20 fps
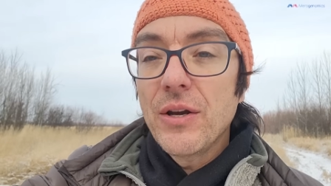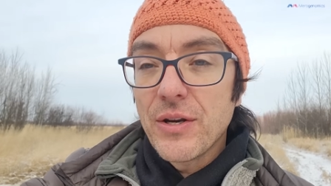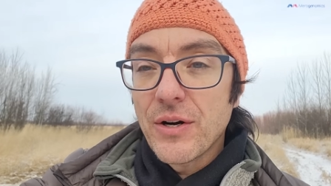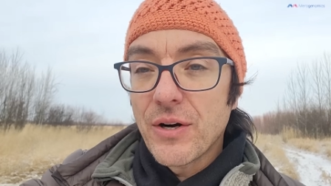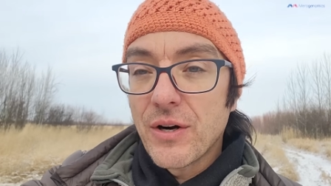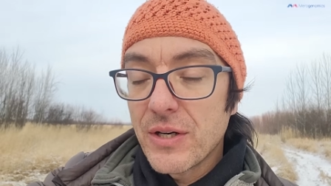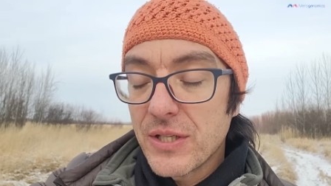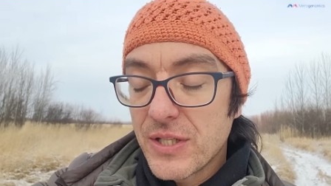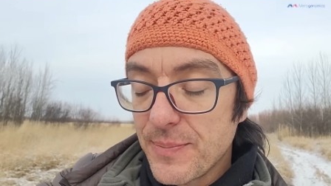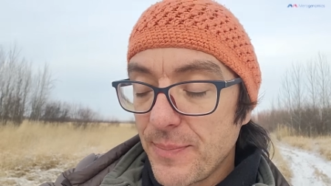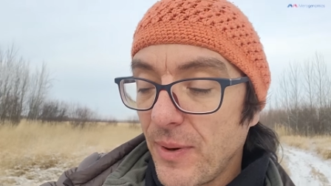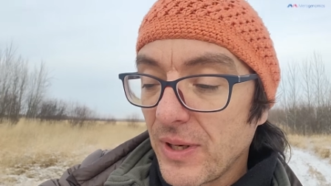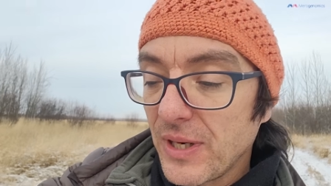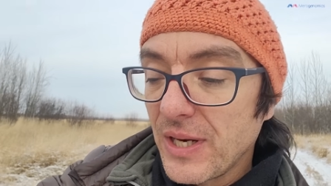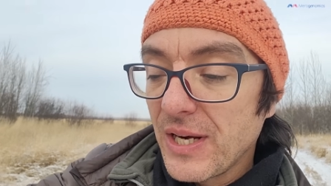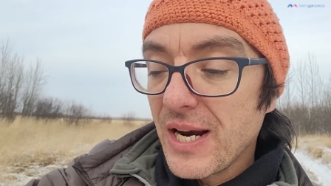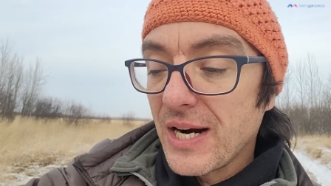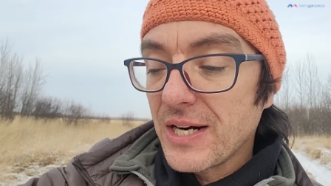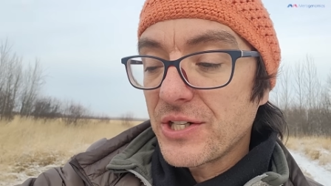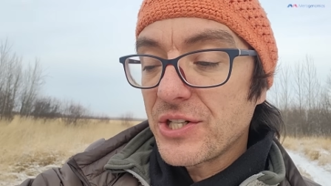your small
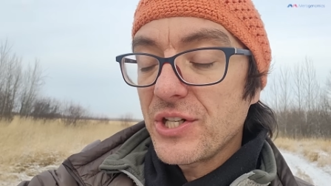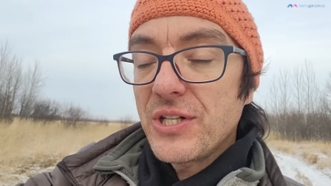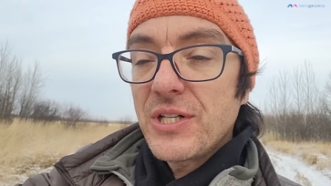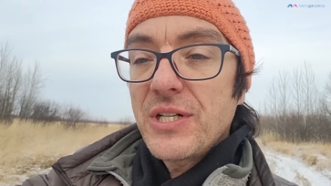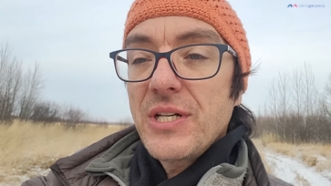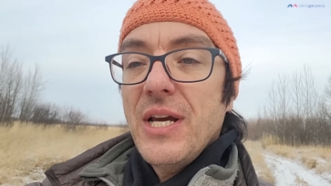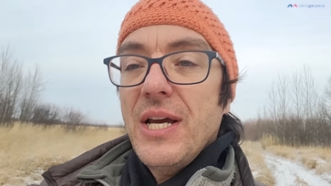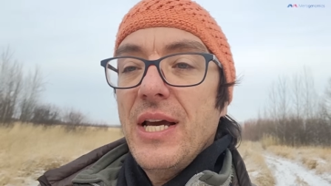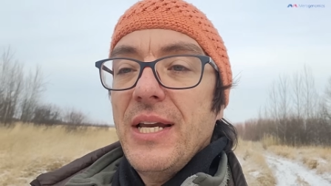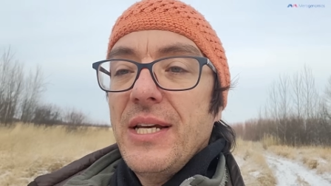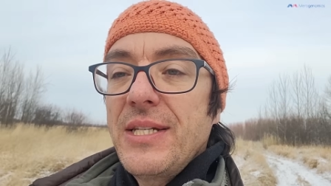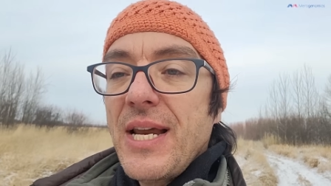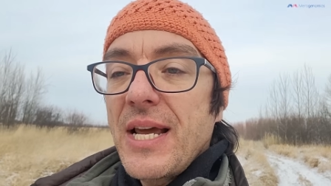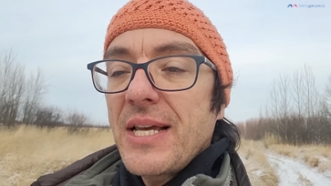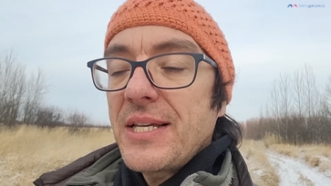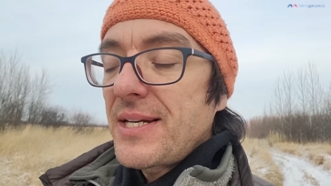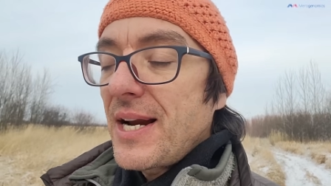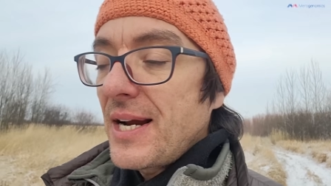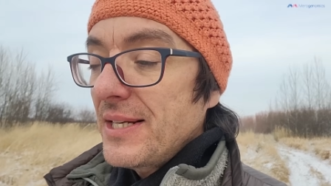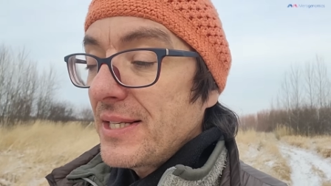and large in,
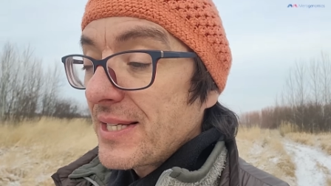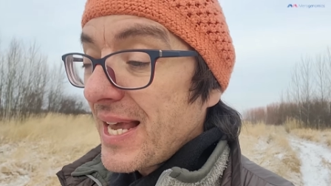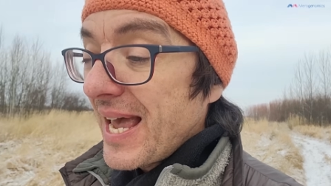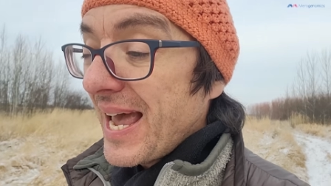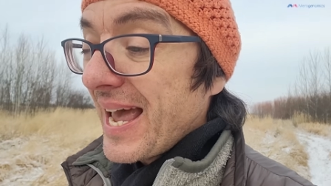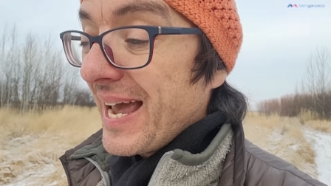intestines.